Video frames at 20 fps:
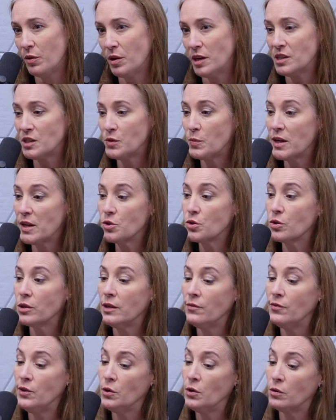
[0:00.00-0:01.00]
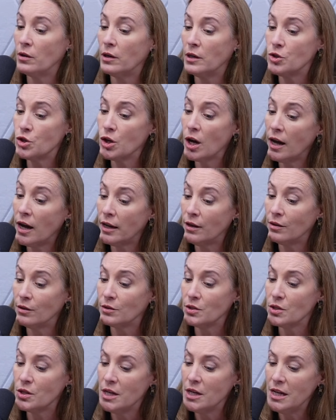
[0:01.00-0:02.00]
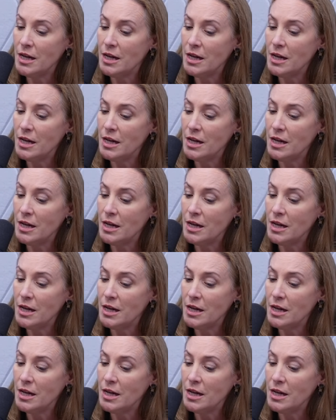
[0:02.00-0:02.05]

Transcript: And especially if you are a child,